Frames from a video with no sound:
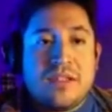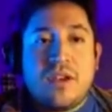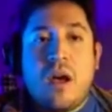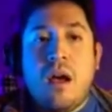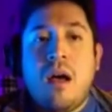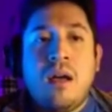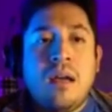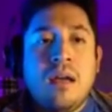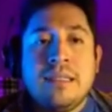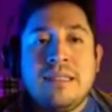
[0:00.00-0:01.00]
I
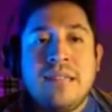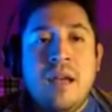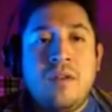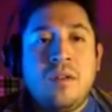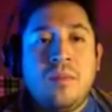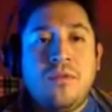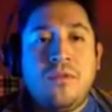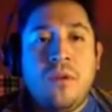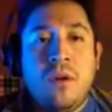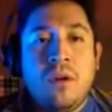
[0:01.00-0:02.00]
saw a devil
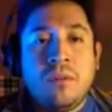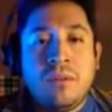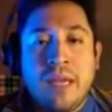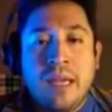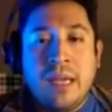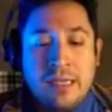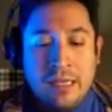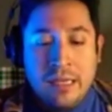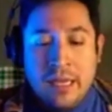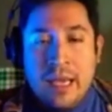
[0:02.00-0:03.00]
before
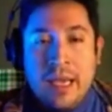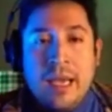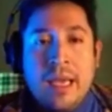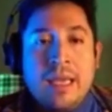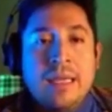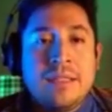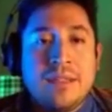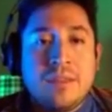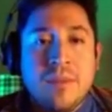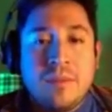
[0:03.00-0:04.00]
me, and he
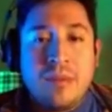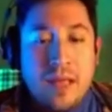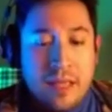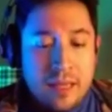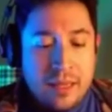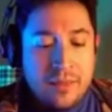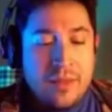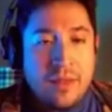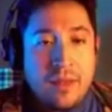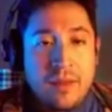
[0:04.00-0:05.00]
took me by
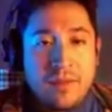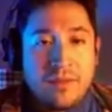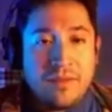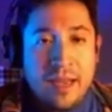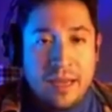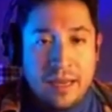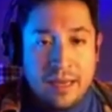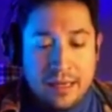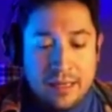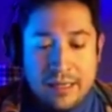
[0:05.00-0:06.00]
the
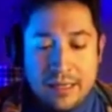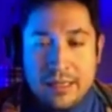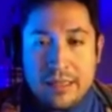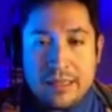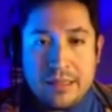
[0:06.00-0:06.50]
face.